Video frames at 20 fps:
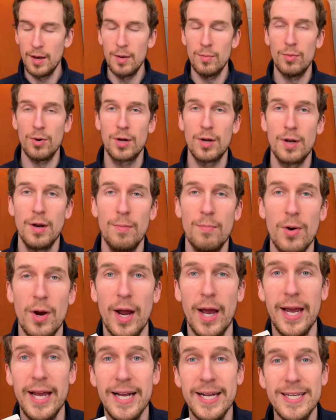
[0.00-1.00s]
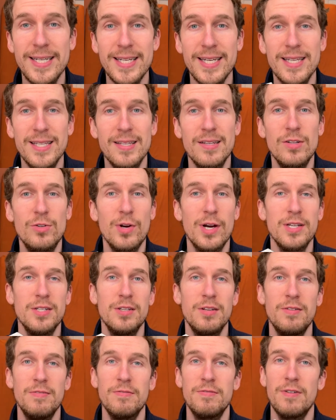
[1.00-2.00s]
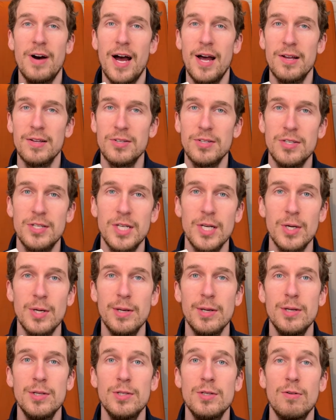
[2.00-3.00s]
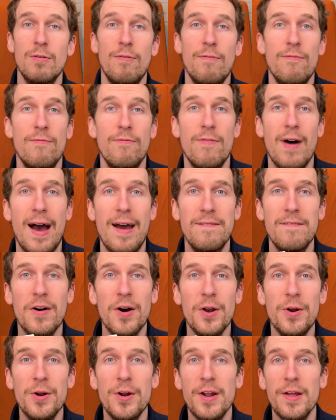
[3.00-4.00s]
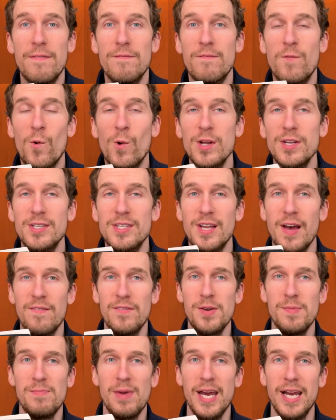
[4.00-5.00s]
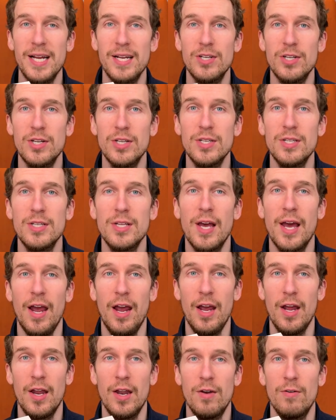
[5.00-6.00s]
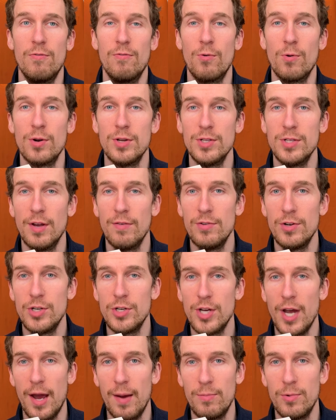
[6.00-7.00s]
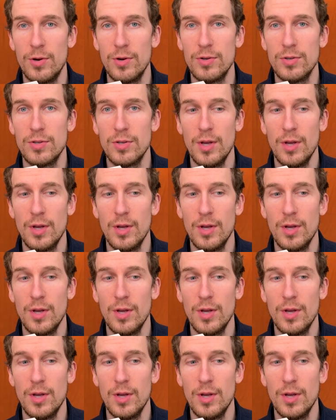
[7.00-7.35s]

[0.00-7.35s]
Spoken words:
book number 8 in the Dresden Files series, 547 pages and 47 chapters.